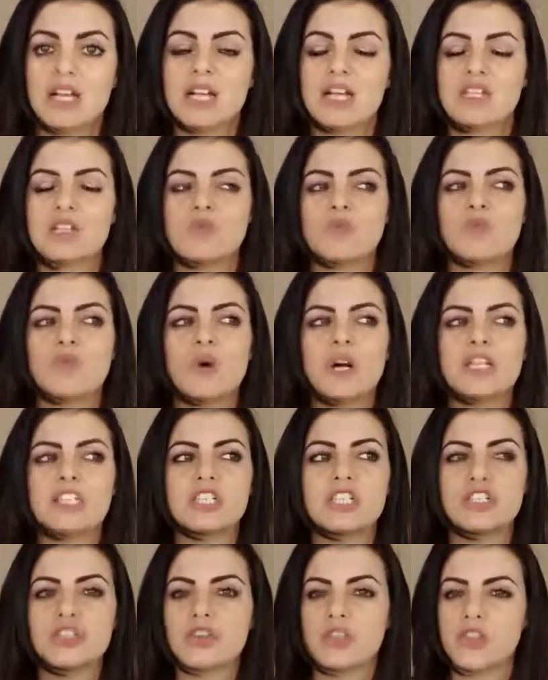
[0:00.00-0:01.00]
because
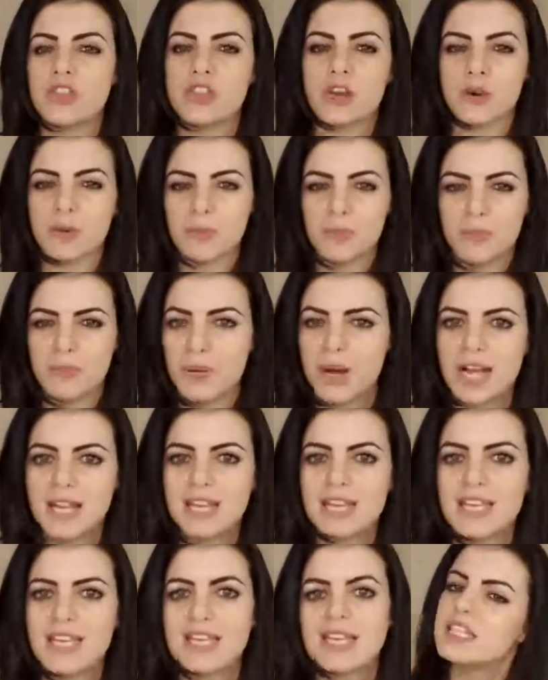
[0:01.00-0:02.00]
once you're their
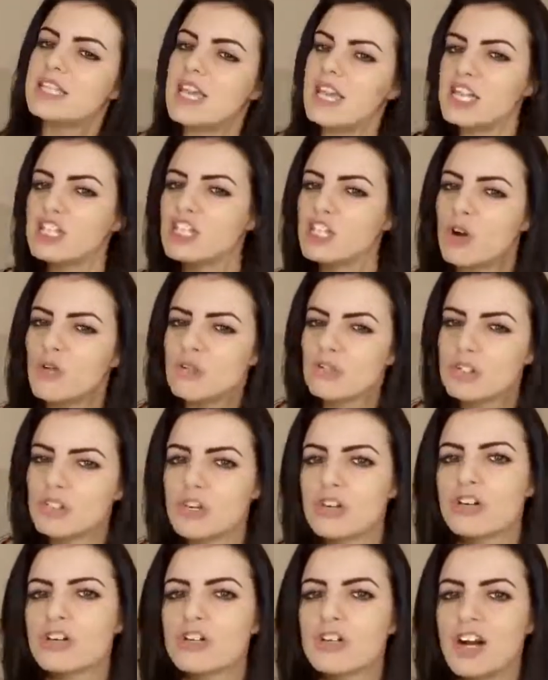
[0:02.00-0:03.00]
buddy, they don't
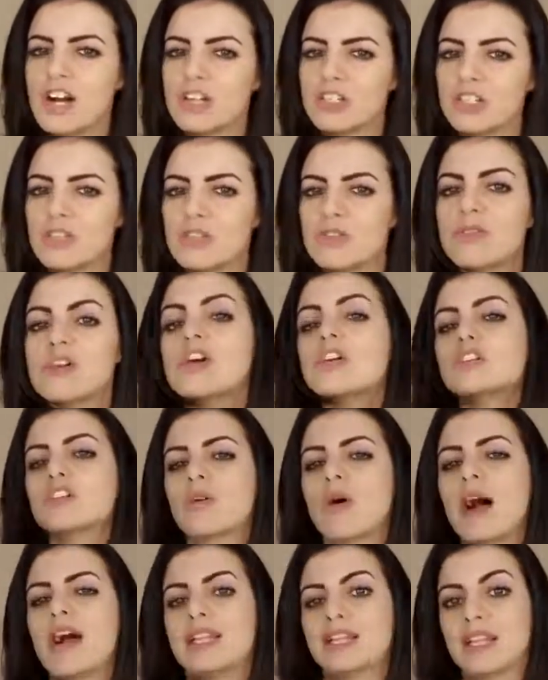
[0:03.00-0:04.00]
turn on you.
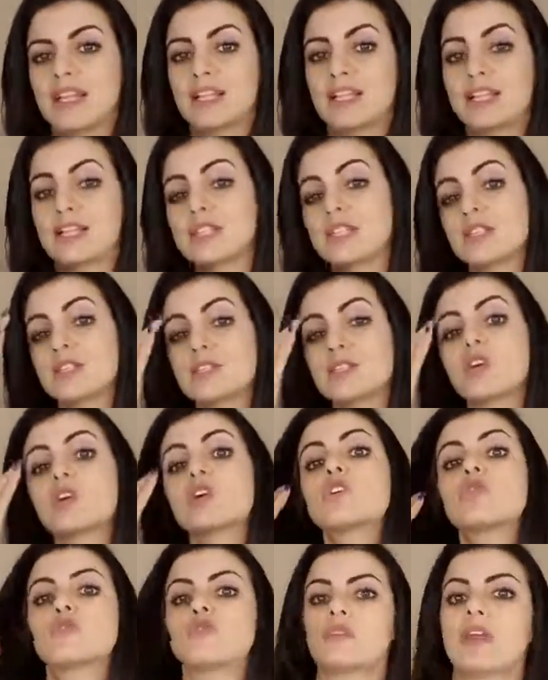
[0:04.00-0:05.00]
So I think this is a
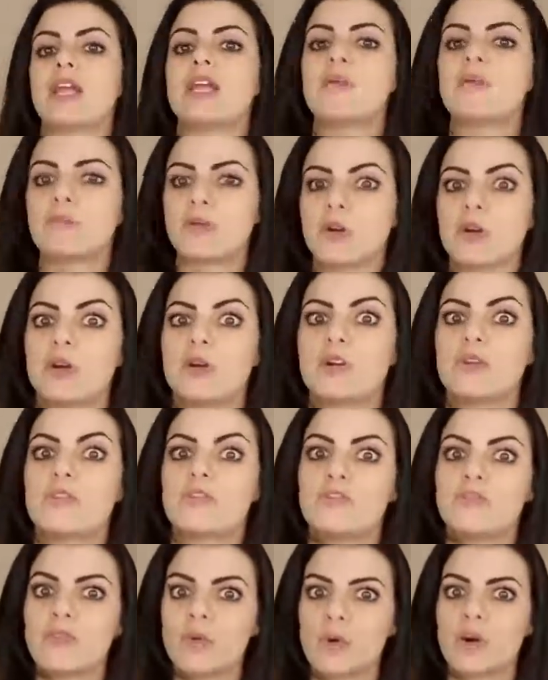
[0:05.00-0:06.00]
great great
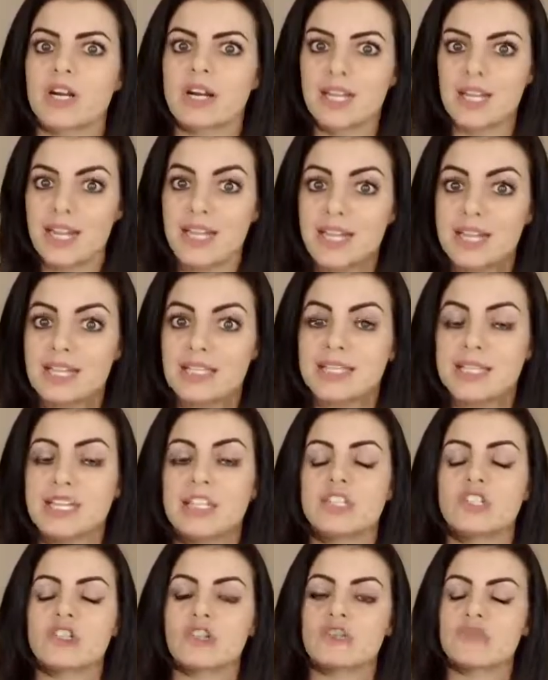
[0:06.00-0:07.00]
bird for kids.
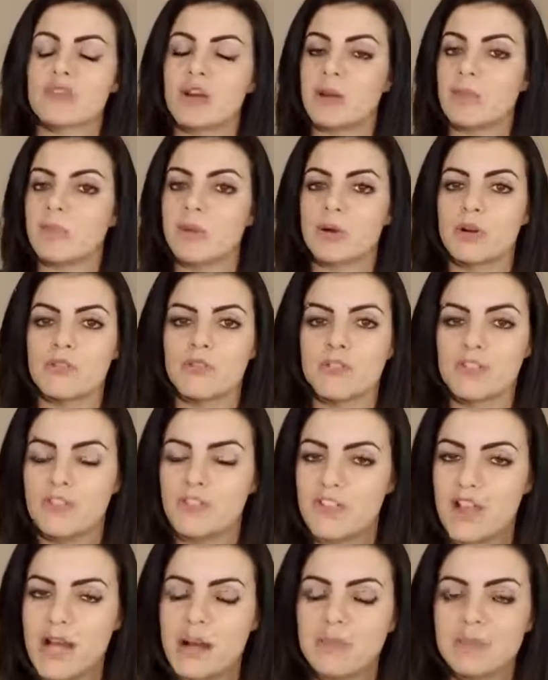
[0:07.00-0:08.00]
It's a great bird for
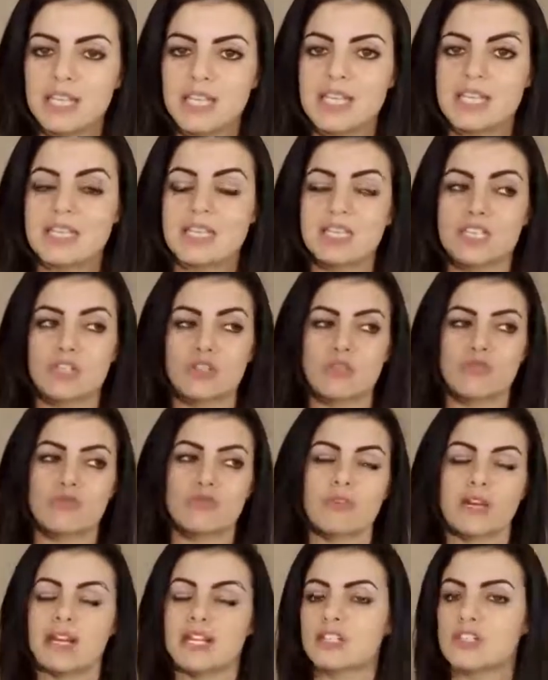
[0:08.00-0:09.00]
families. It's a
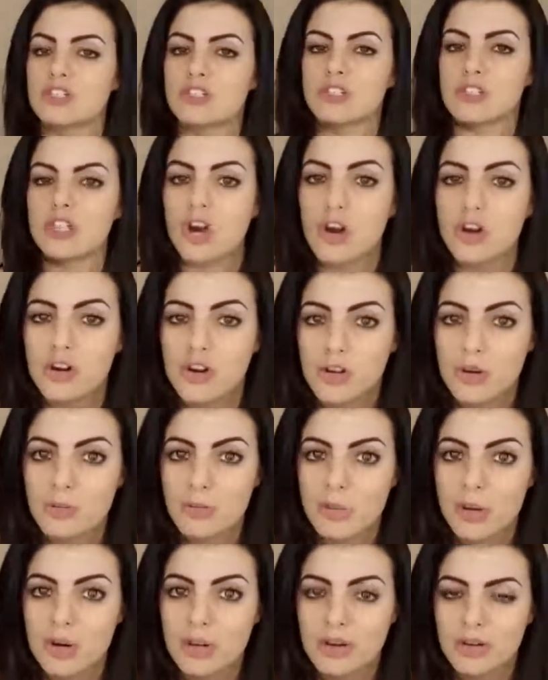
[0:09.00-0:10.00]
great starter
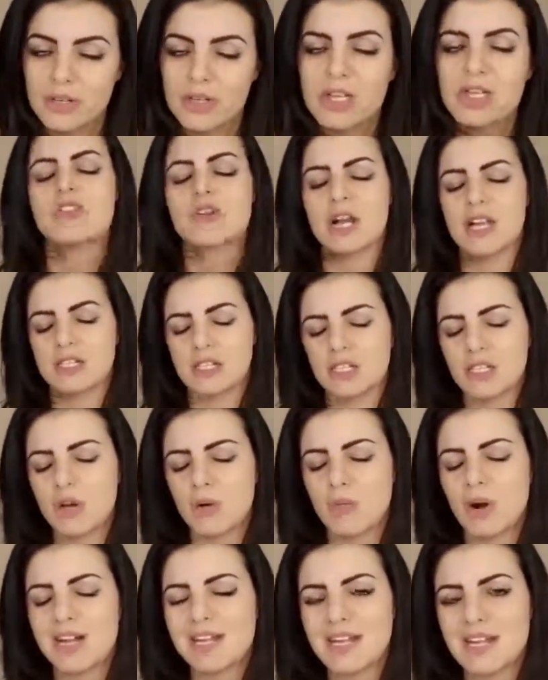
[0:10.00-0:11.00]
bird. You guys
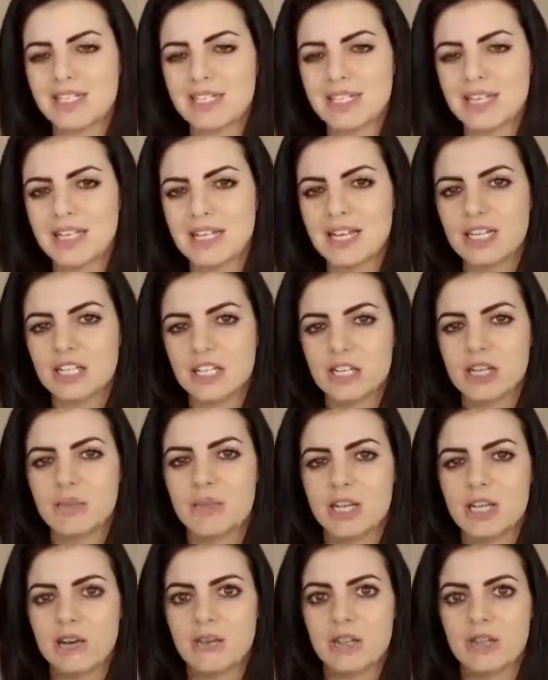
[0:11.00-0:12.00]
know why I say that
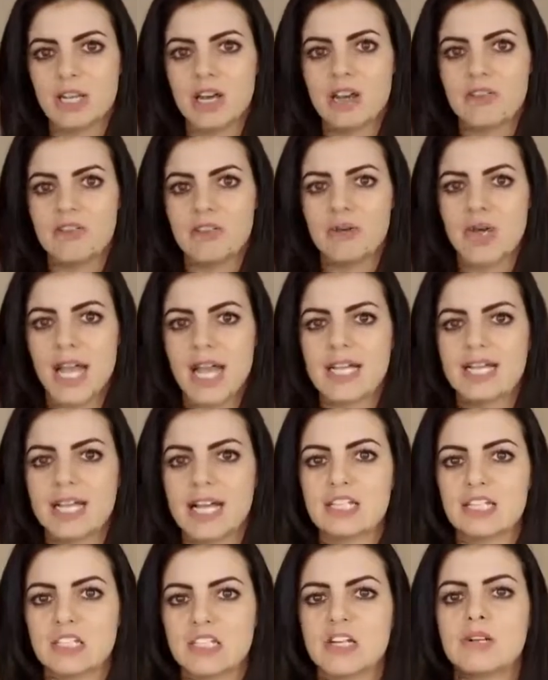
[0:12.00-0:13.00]
term. I know a lot of you hate
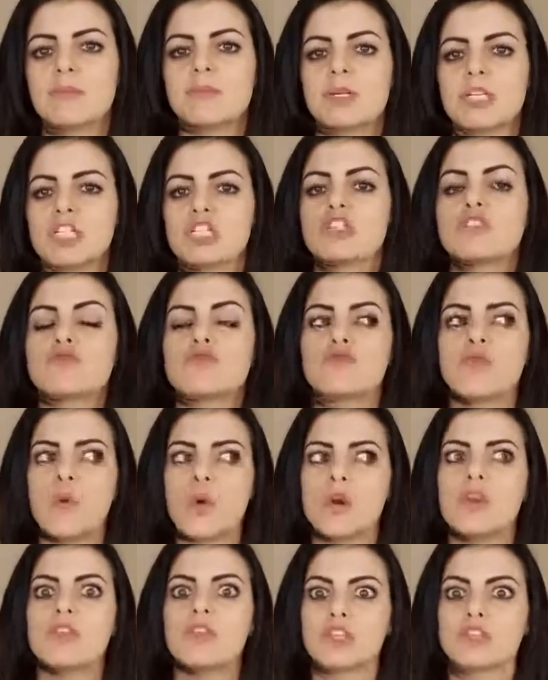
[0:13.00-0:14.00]
that term, but it's
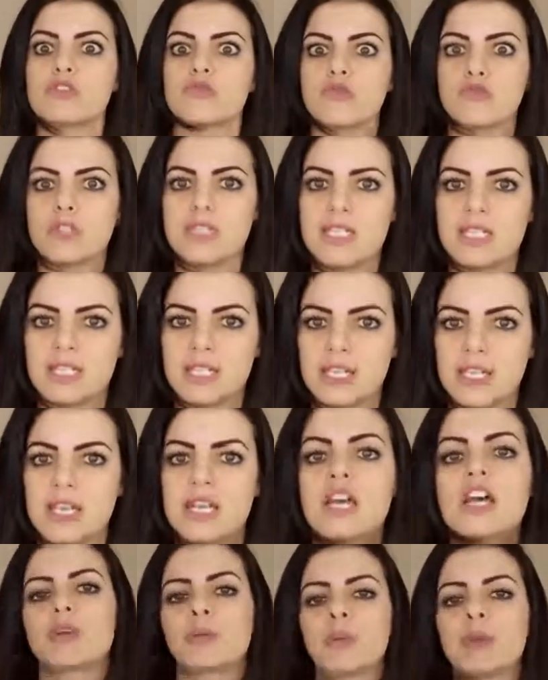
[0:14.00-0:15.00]
for this
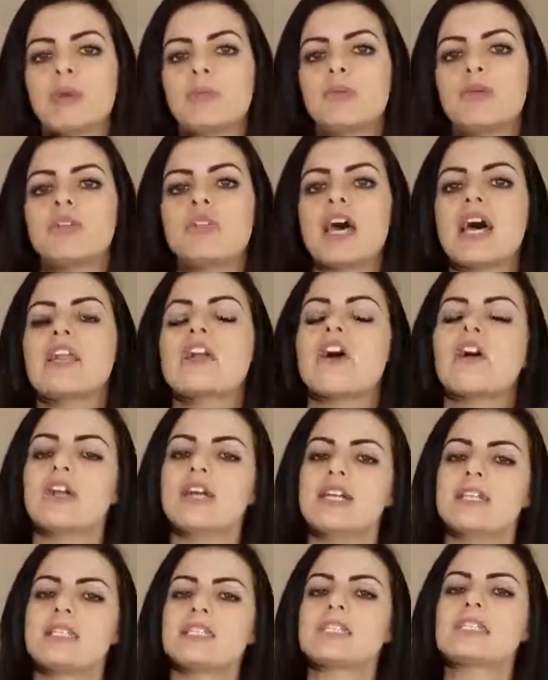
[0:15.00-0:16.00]
reason. For people that
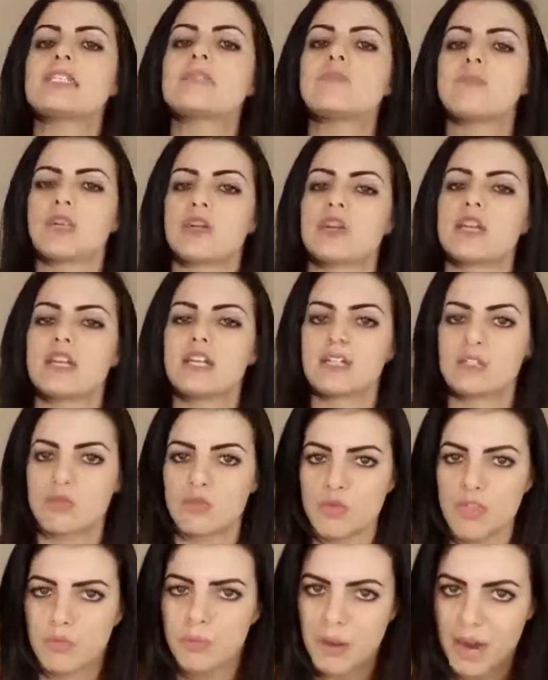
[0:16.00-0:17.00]
aren't as
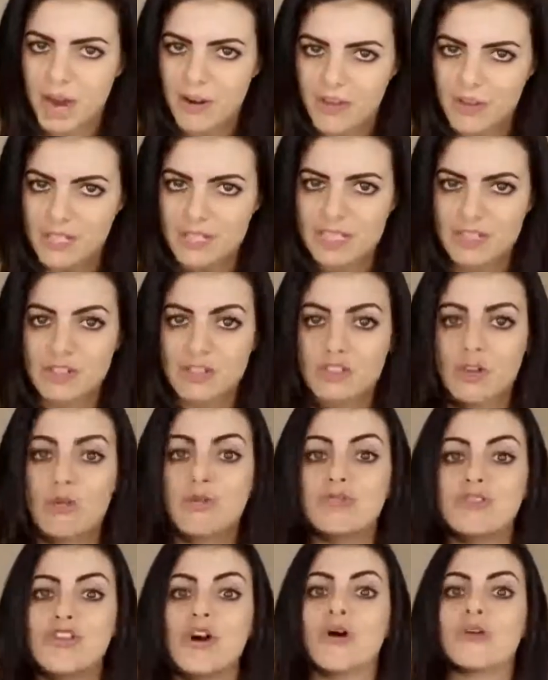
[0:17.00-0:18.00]
experienced with parrots and
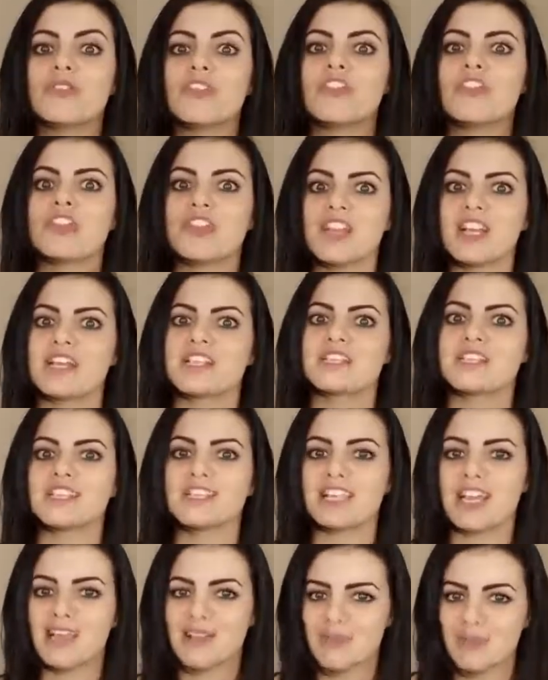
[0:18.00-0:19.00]
don't know the things
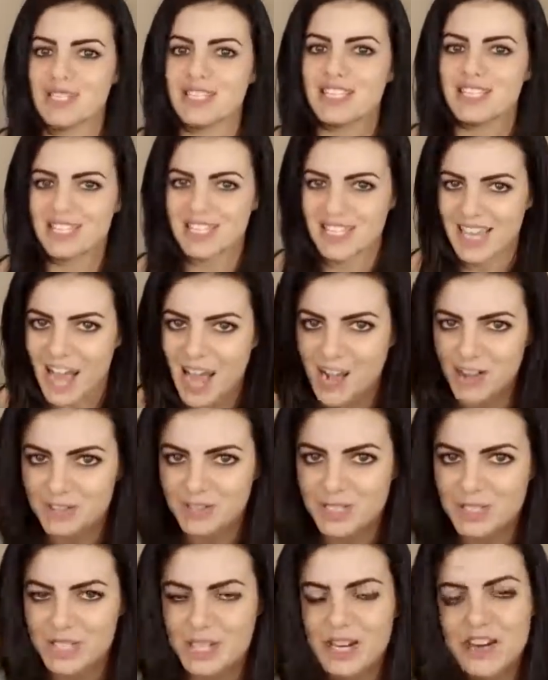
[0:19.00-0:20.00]
that they will
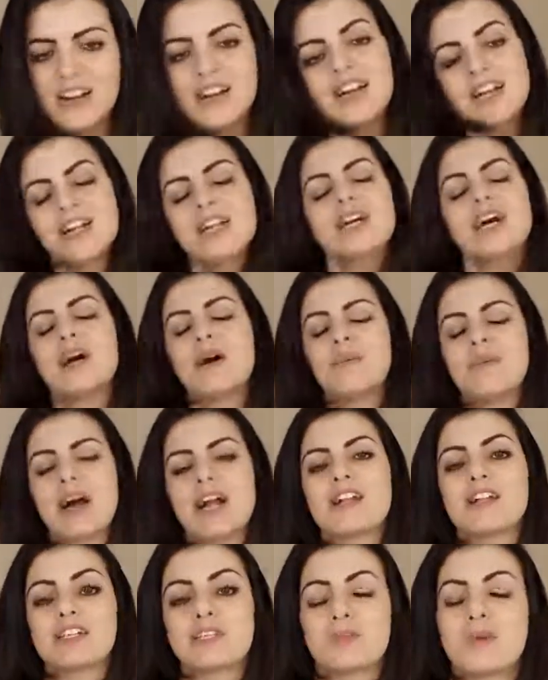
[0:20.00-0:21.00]
encounter, a
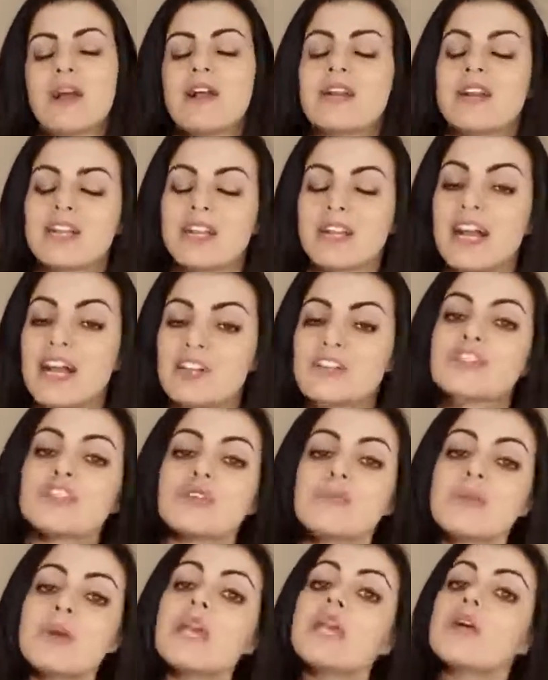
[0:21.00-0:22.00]
Myers parrot can
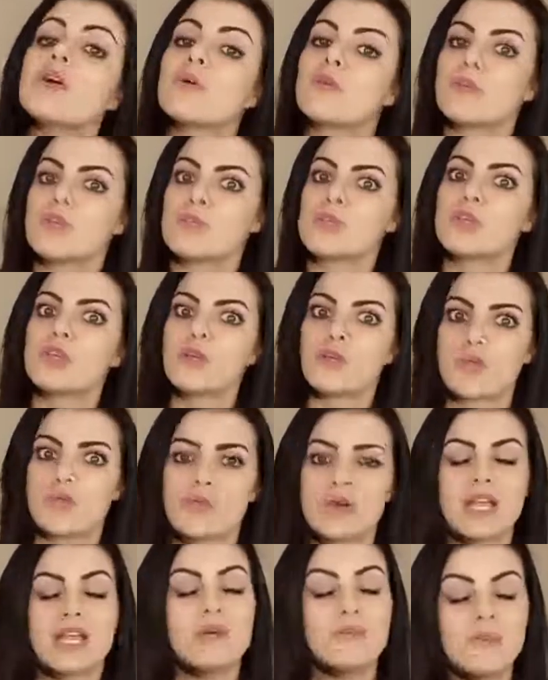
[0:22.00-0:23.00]
actually be a really
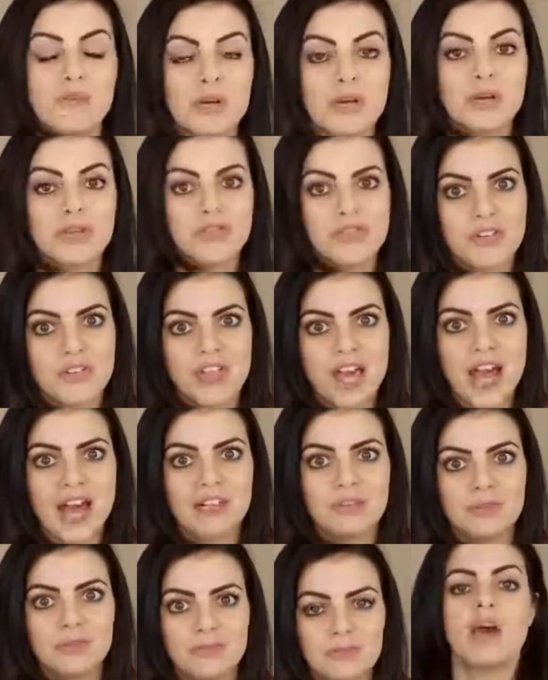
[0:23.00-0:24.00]
great bird for that.